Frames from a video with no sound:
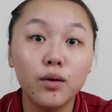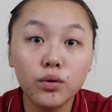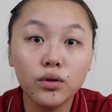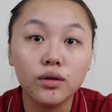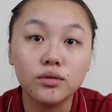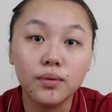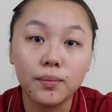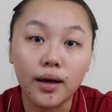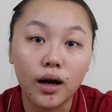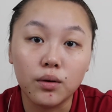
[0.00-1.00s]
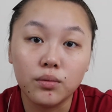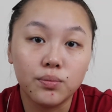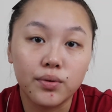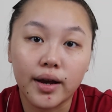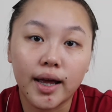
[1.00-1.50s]
who knows, maybe I'll
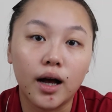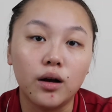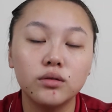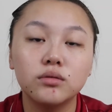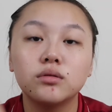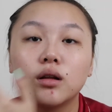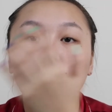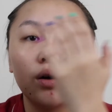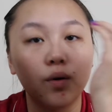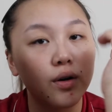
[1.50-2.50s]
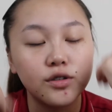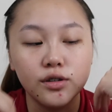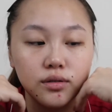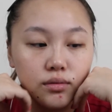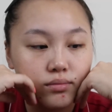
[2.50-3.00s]
break out or it
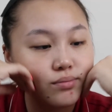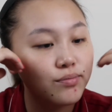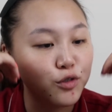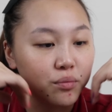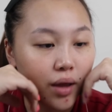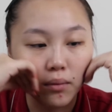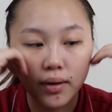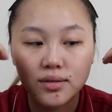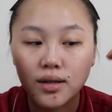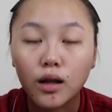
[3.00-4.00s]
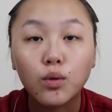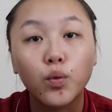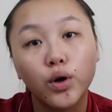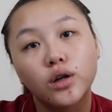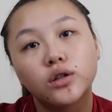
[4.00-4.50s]
just will make my skin
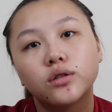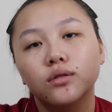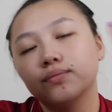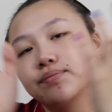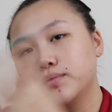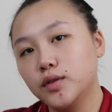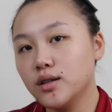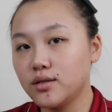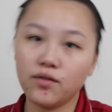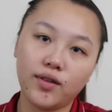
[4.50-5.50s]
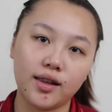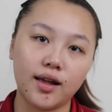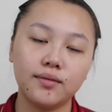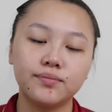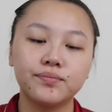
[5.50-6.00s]
worse, stuff like that.